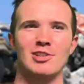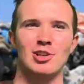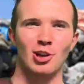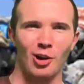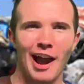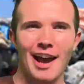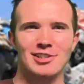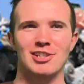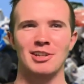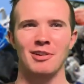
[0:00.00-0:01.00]

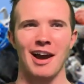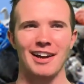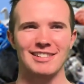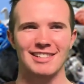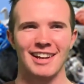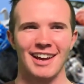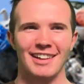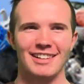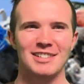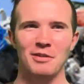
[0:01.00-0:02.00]
trashed, you guys.
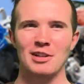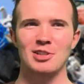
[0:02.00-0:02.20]
These events